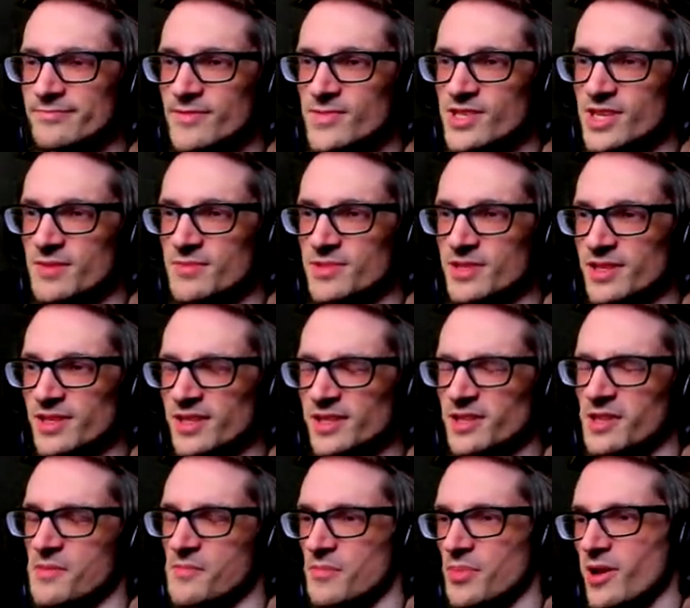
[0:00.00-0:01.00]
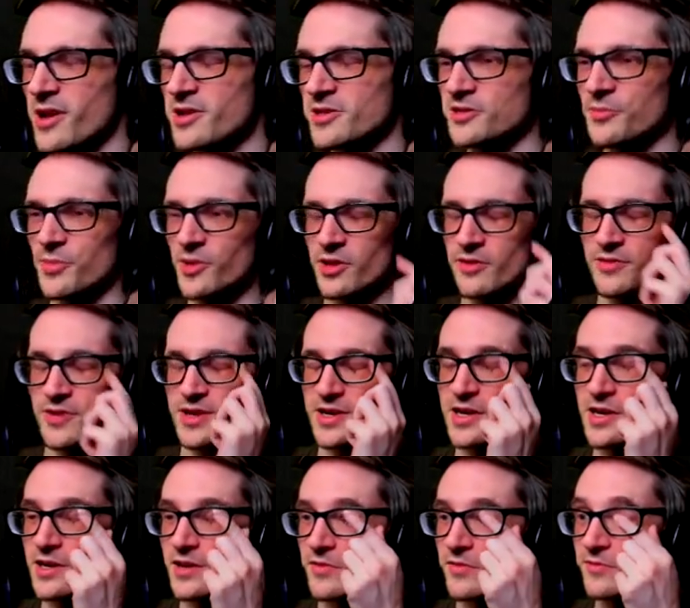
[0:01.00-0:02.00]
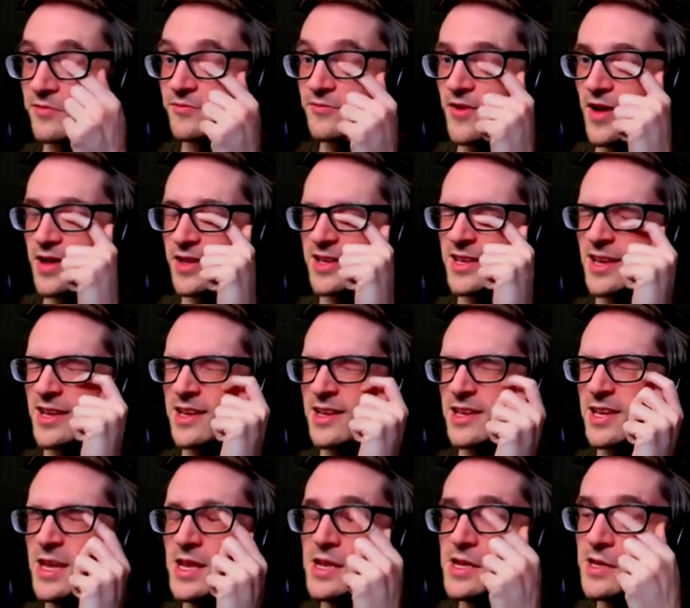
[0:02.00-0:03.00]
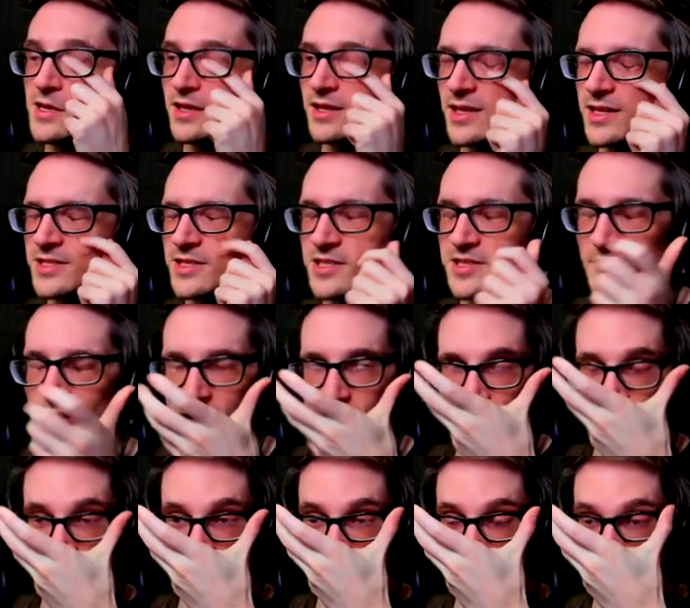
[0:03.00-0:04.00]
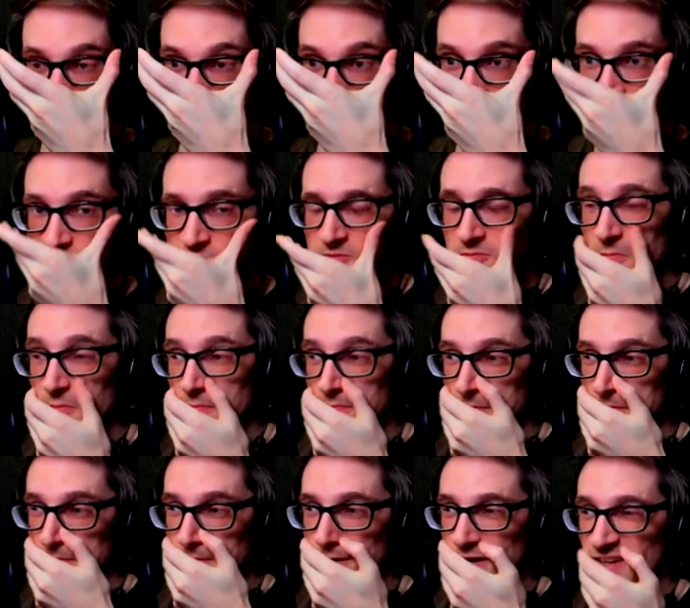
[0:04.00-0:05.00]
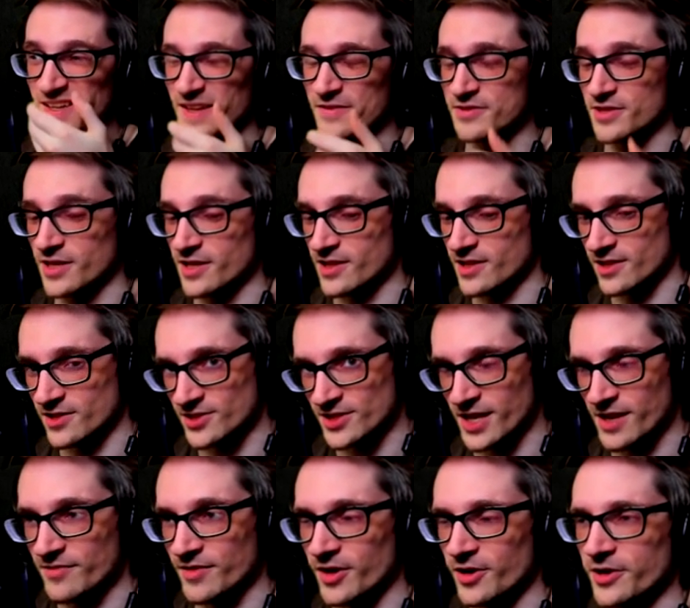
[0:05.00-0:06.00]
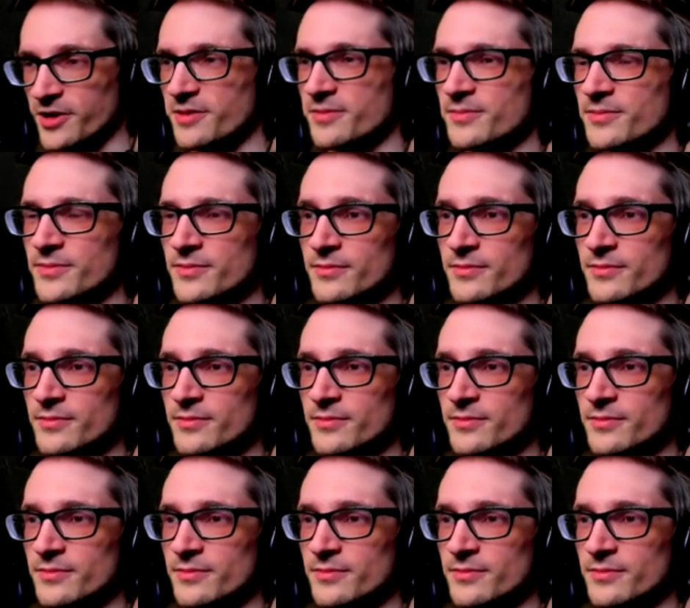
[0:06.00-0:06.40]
Seems a little impossible if I need a fucking key. Unless it's in my treasure box. When I left it in the save area.